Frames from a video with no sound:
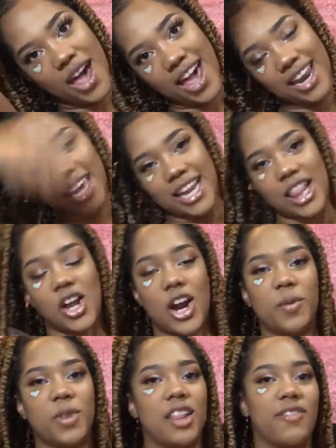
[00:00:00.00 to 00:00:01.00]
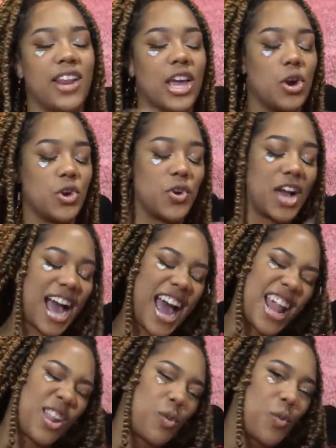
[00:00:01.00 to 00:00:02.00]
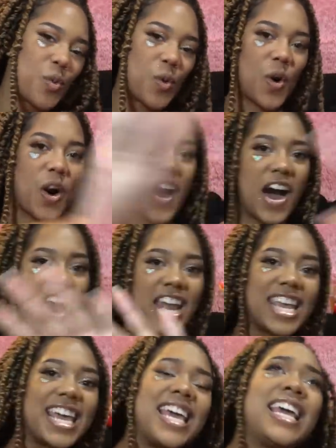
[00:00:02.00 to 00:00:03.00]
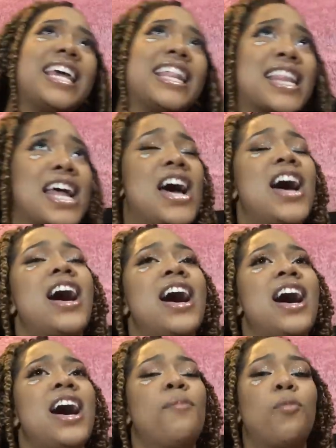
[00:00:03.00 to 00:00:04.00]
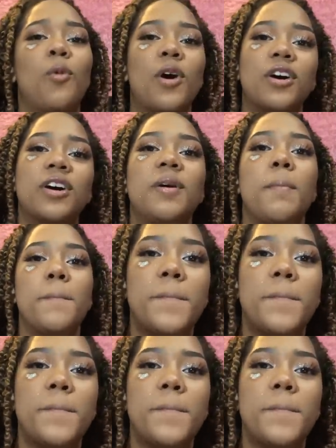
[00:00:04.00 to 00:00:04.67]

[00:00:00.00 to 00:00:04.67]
ahead and get started with this video, you guys. What is up? Welcome